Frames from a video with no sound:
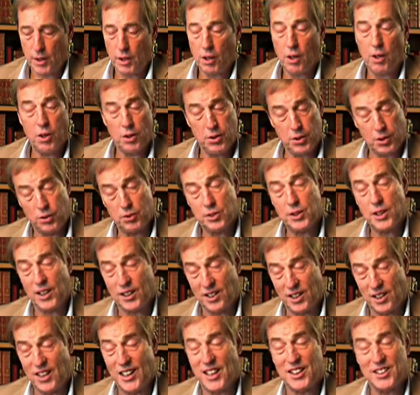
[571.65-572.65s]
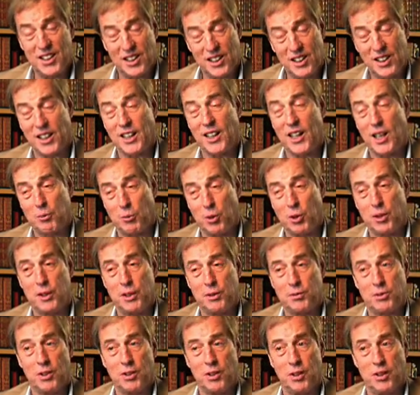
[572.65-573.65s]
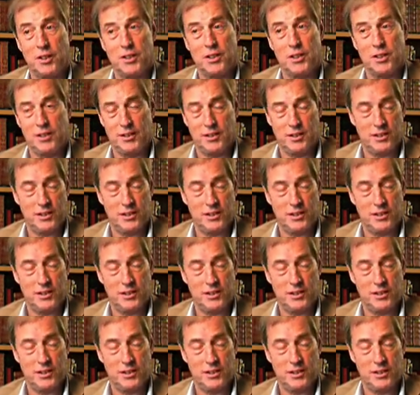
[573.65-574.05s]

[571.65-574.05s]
Also, technologically, a lot more difficult.